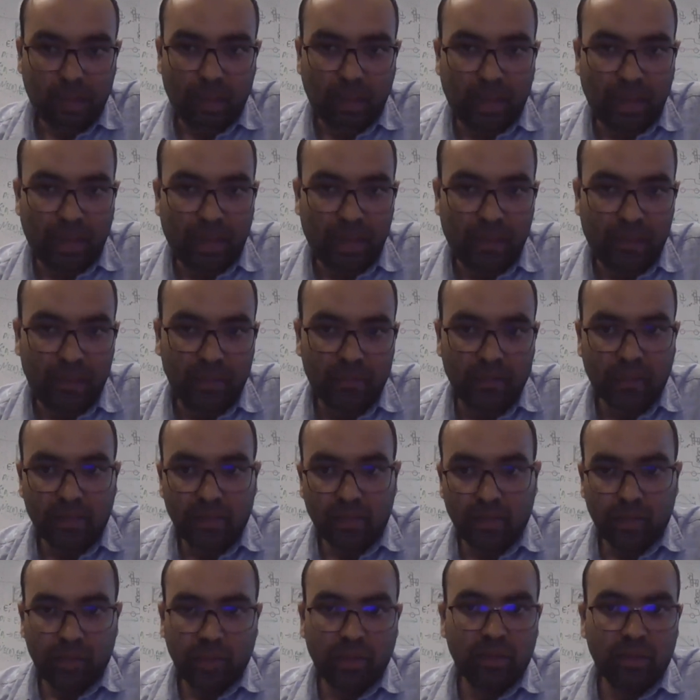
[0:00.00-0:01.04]
And
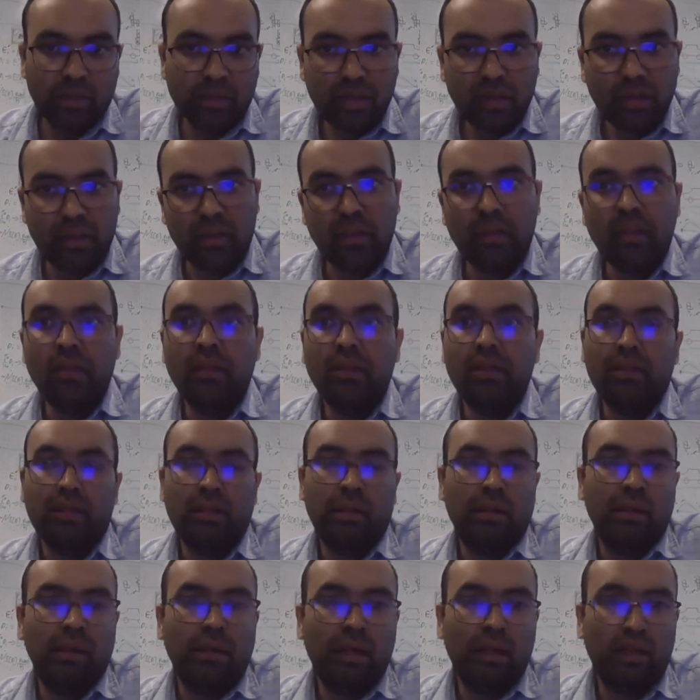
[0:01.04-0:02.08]
then during training,
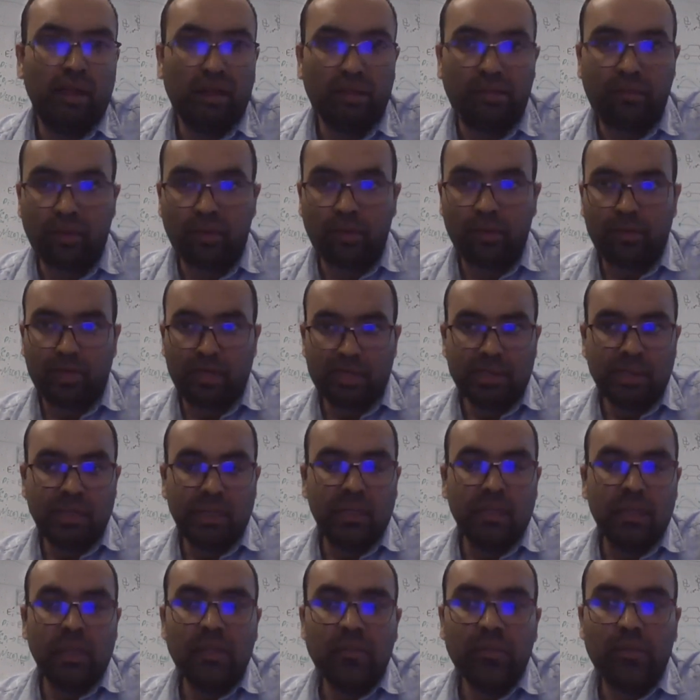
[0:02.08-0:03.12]
from this
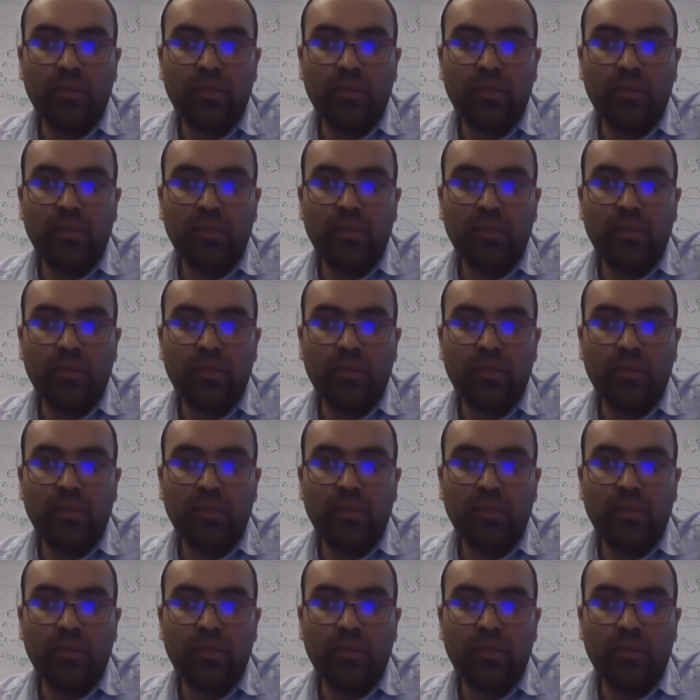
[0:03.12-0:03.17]
area,